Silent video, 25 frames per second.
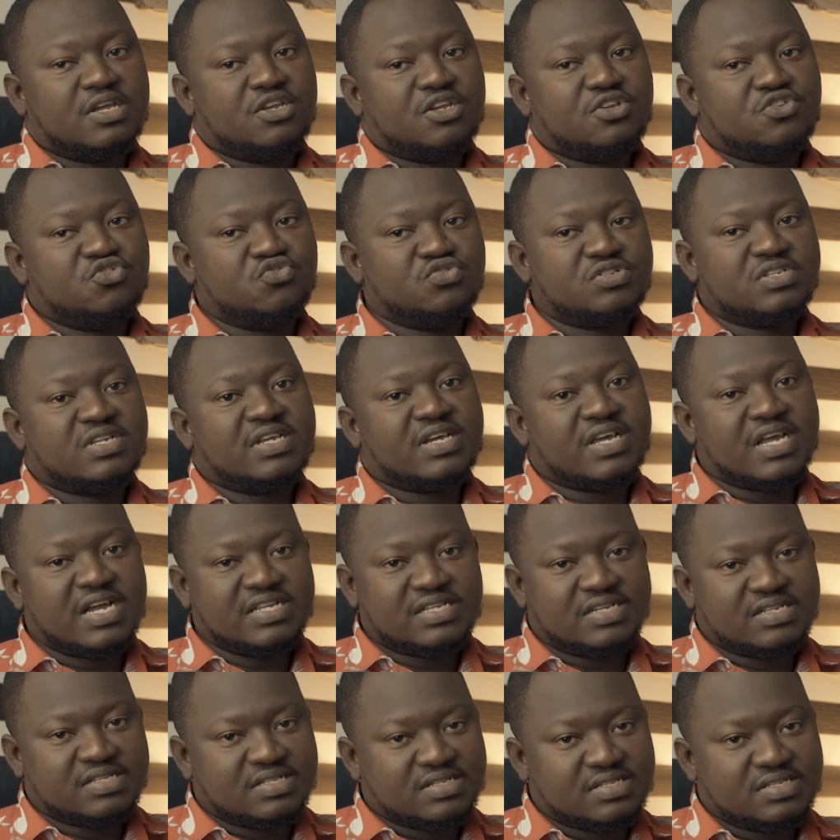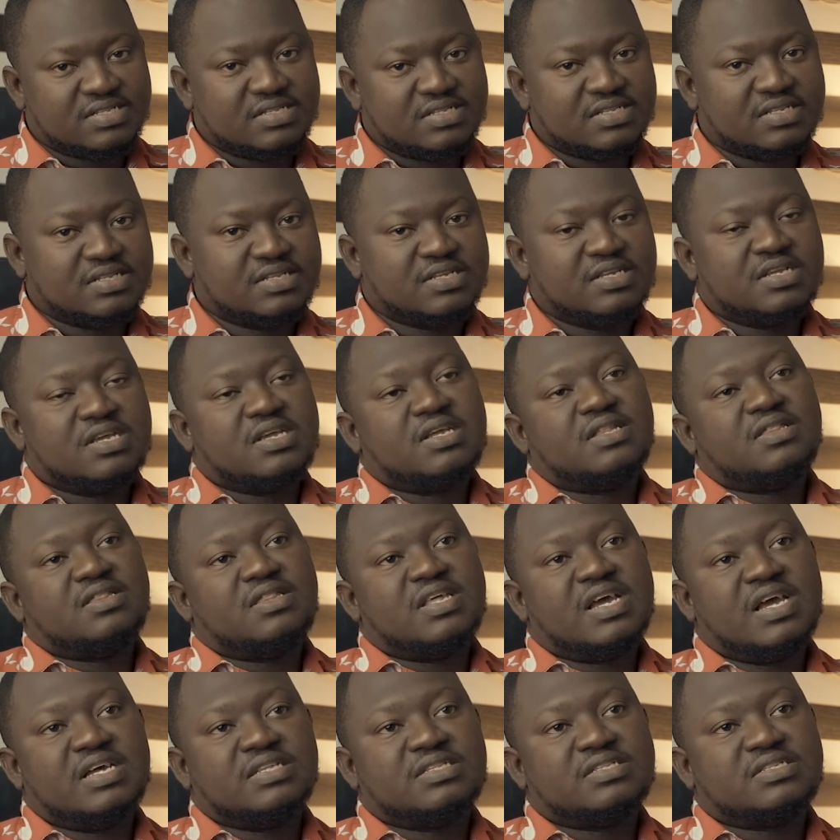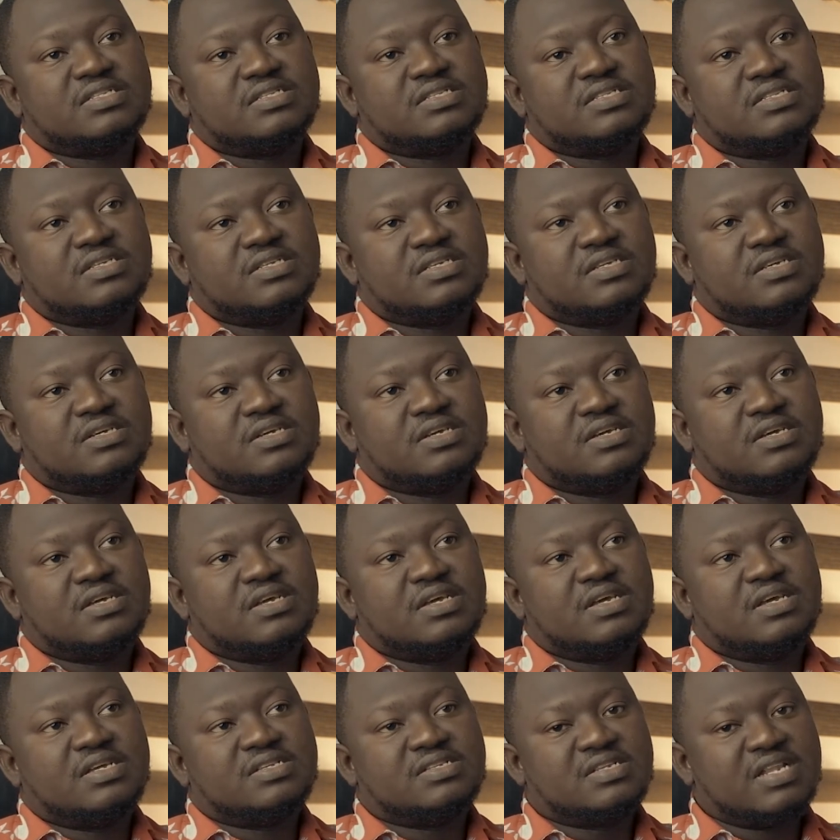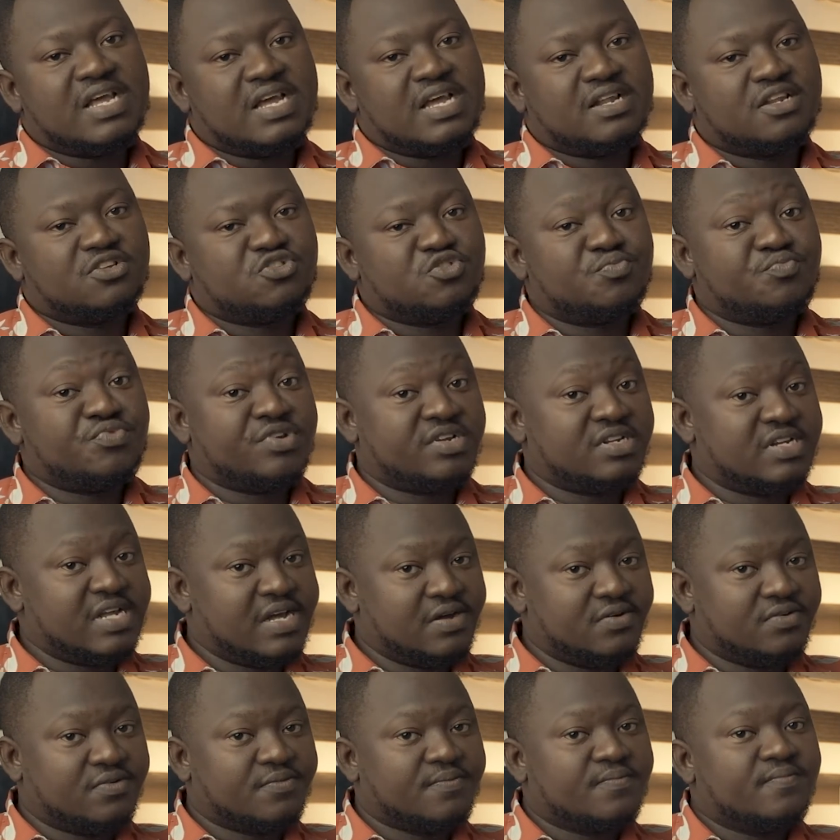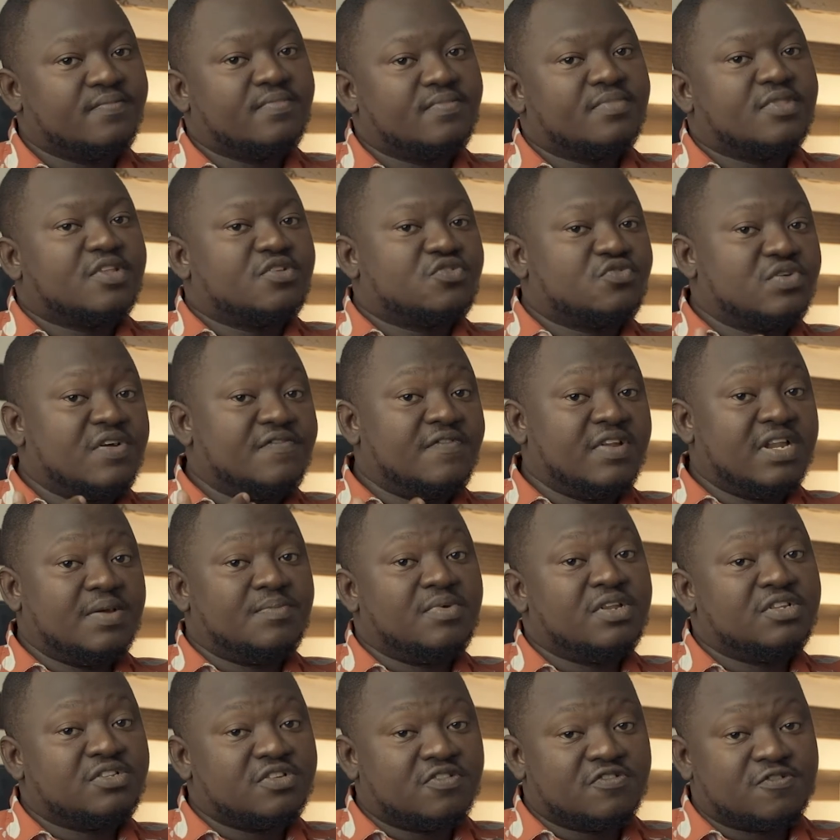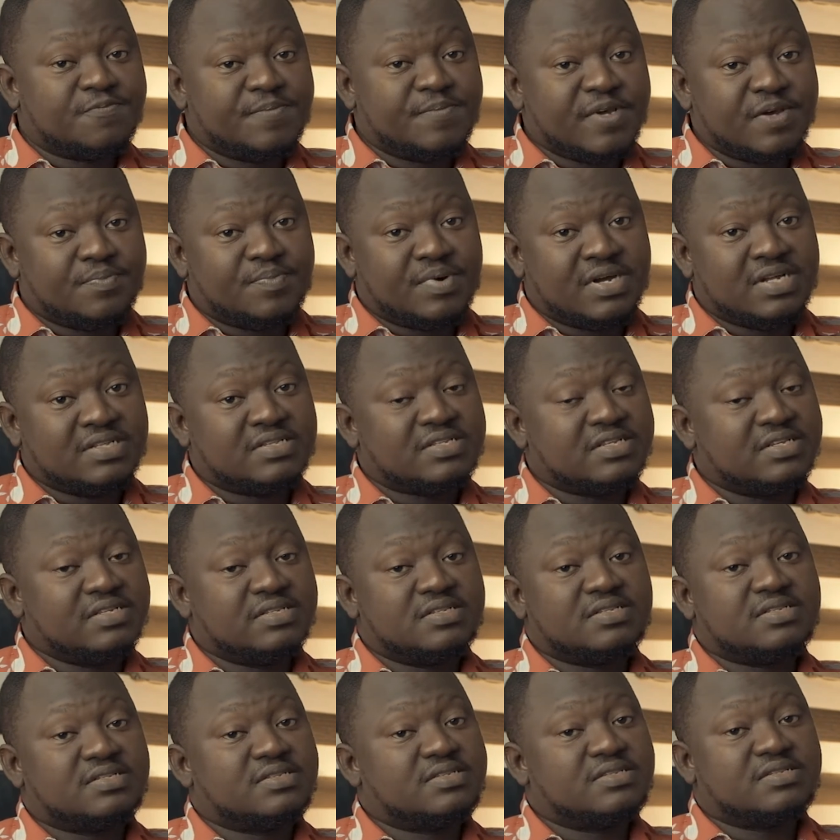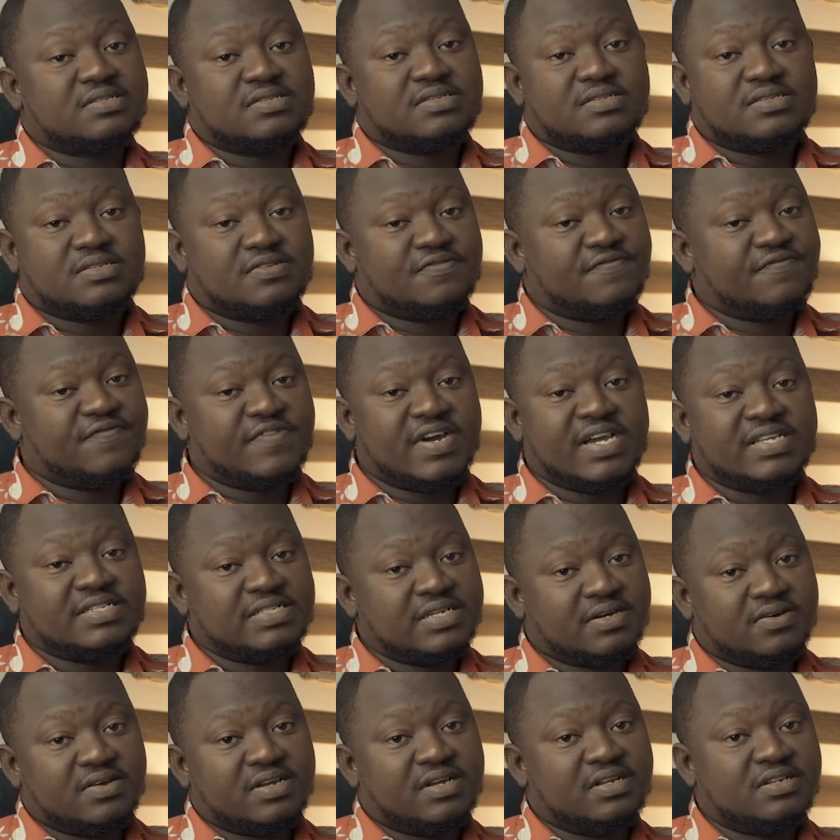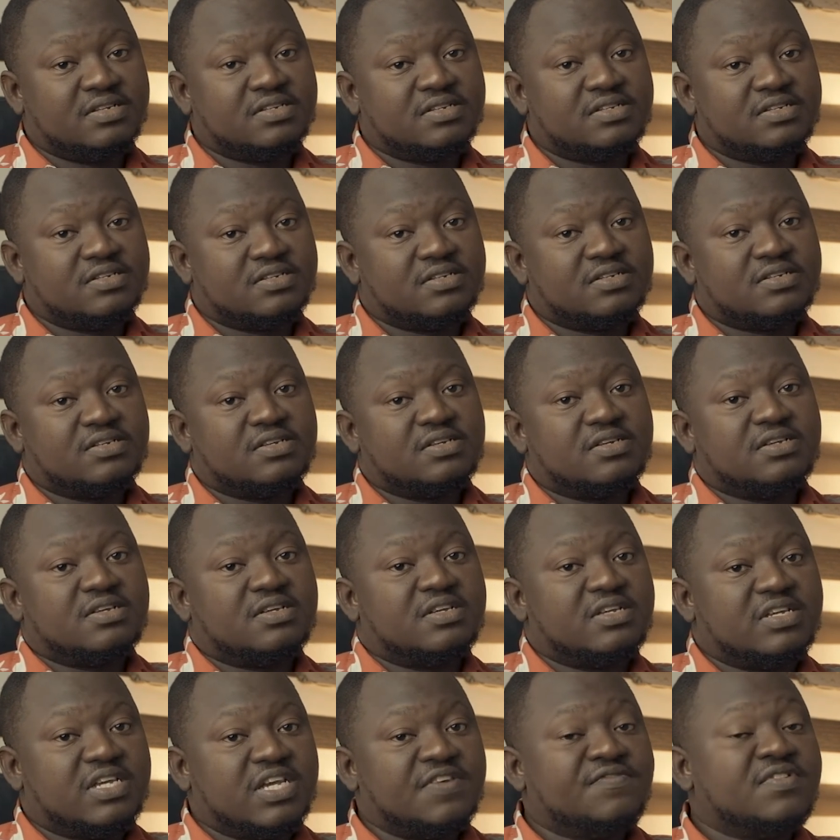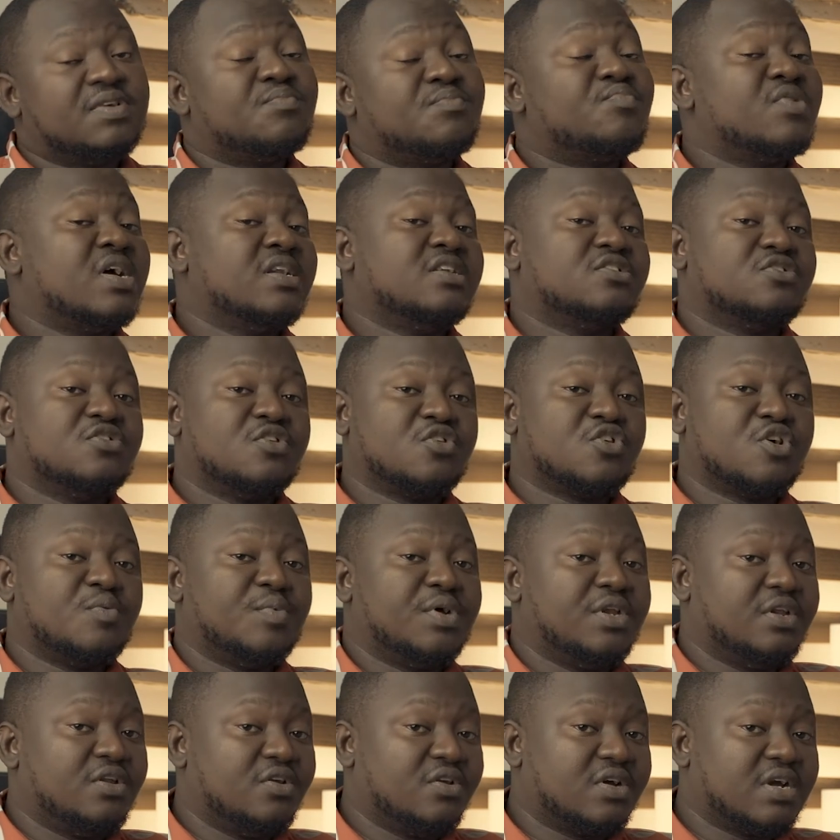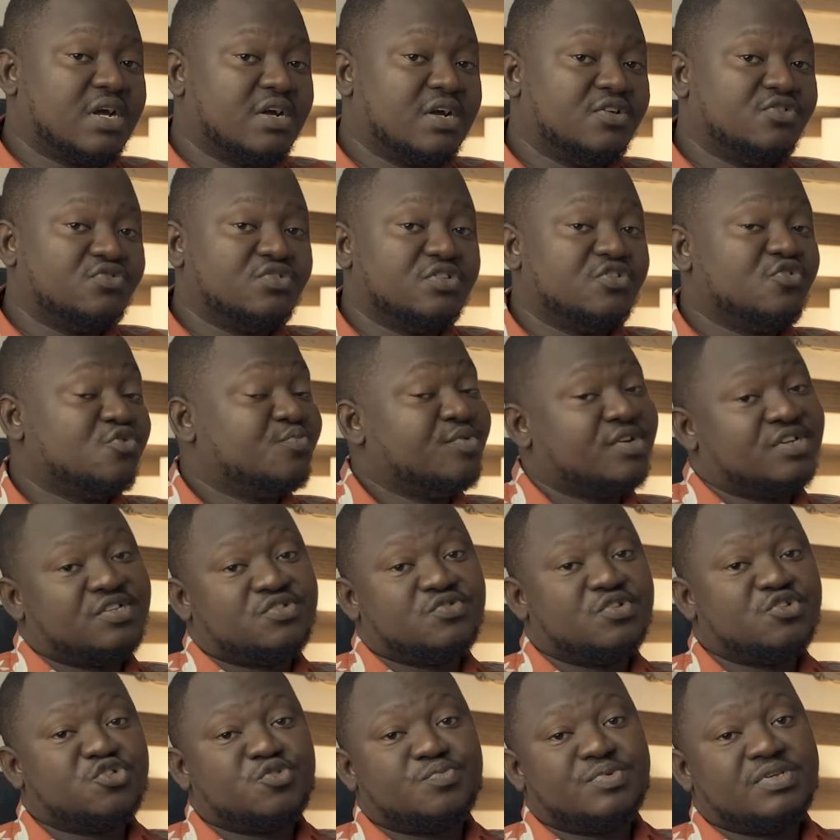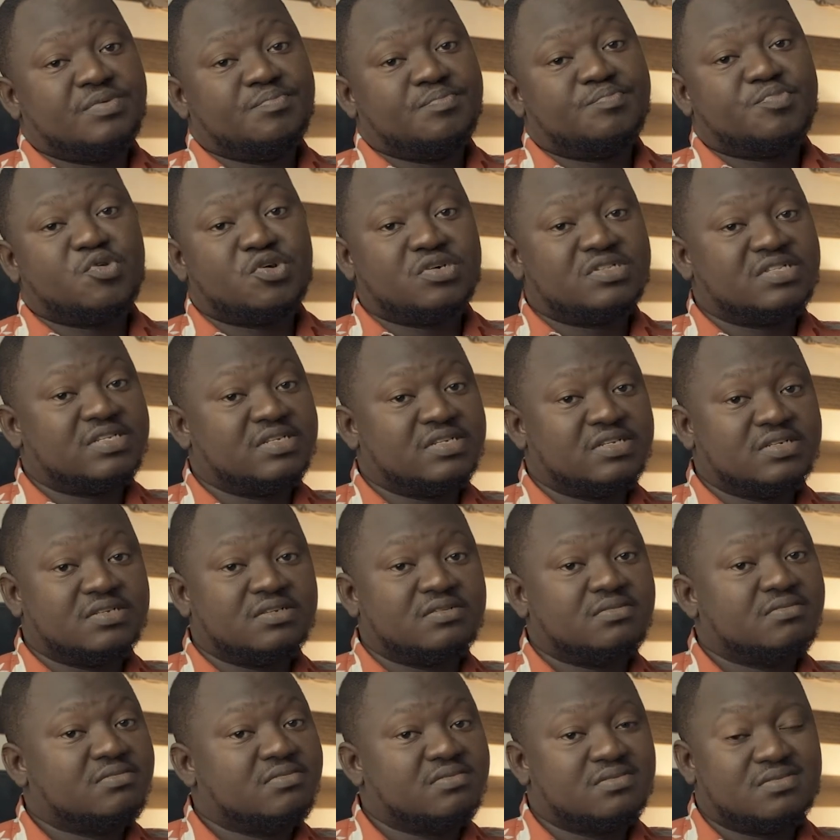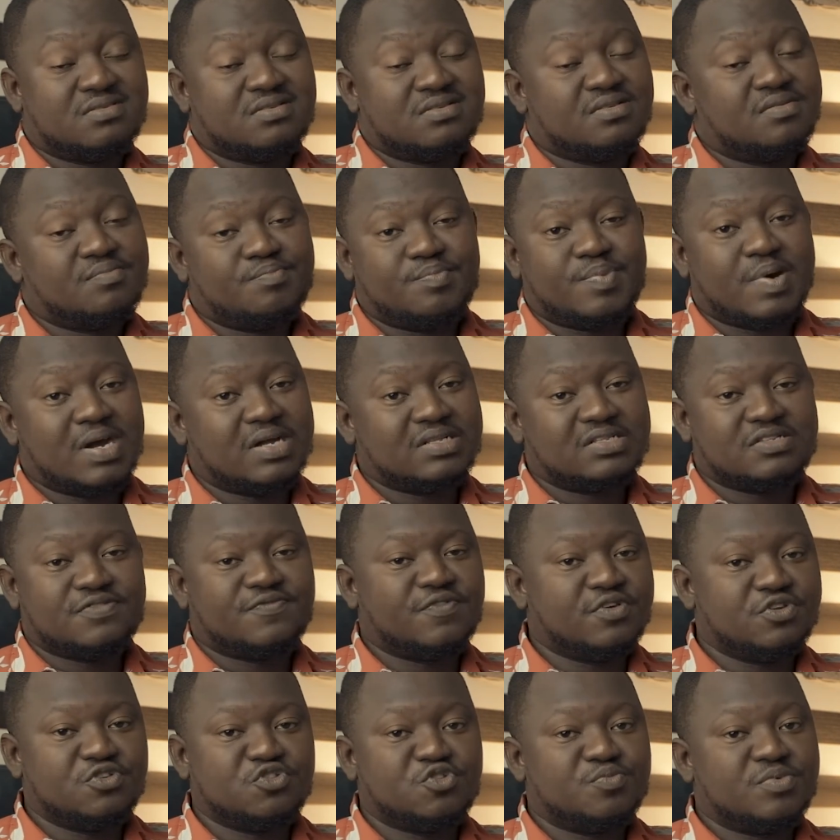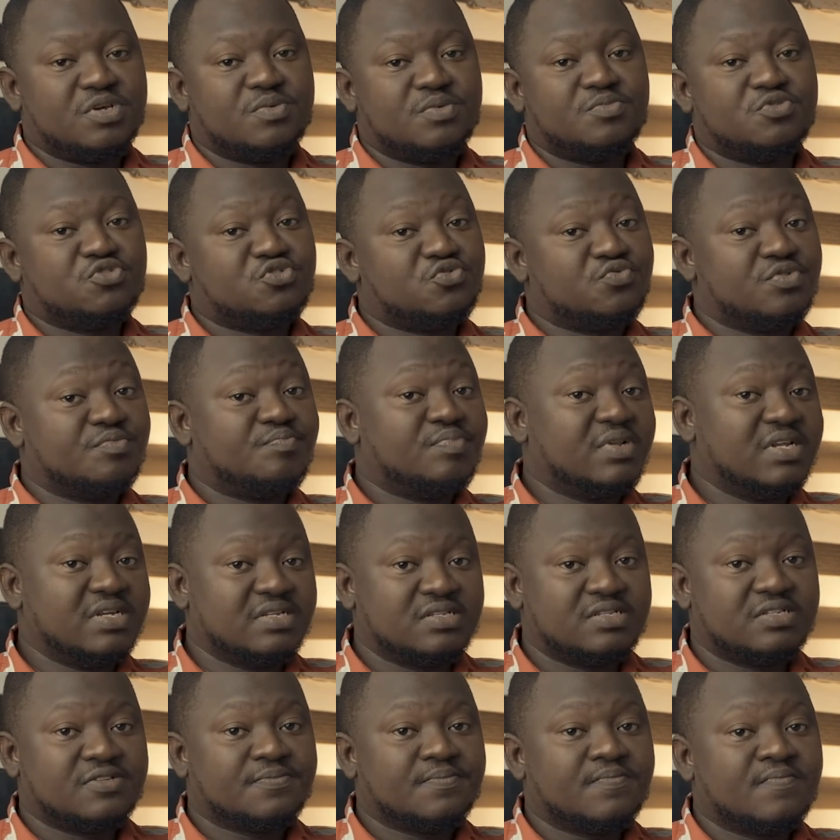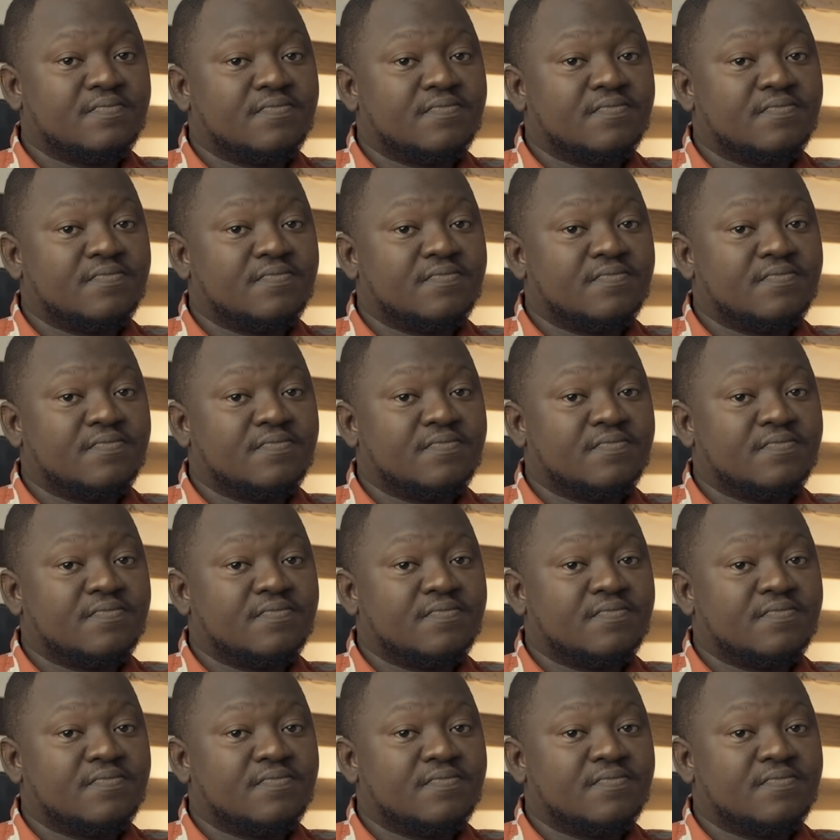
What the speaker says: using a gadget that is likely to break down. So availability of spare parts, it's vital, and if the brand is not common in your country, nobody's going to be importing parts for you to be able to replace.